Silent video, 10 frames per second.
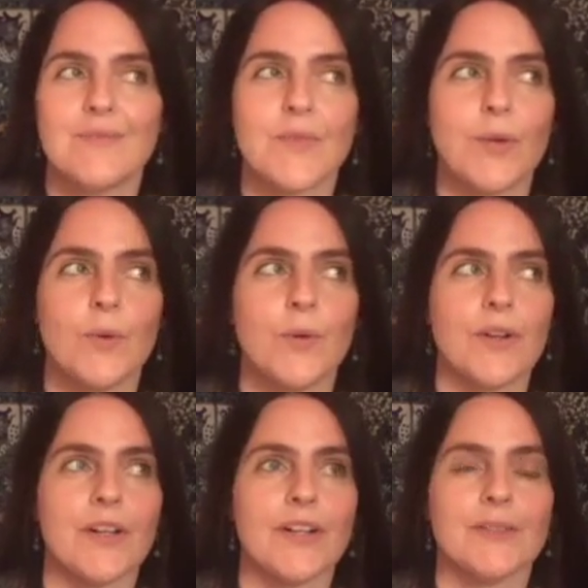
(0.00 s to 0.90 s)

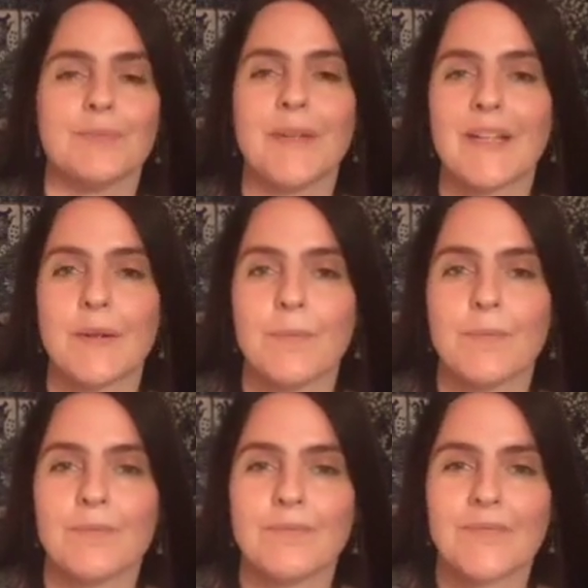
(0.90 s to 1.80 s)
or make
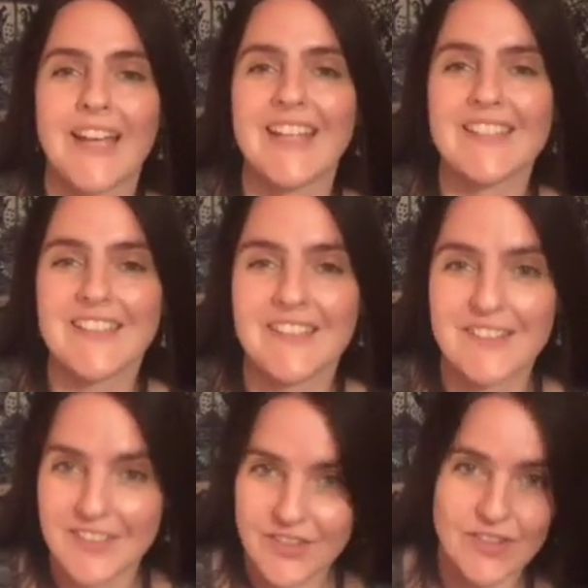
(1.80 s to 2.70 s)
hasty
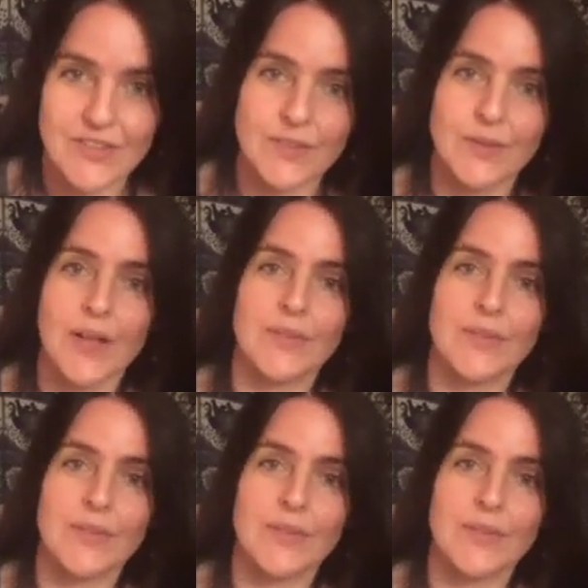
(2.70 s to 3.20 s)
decisions around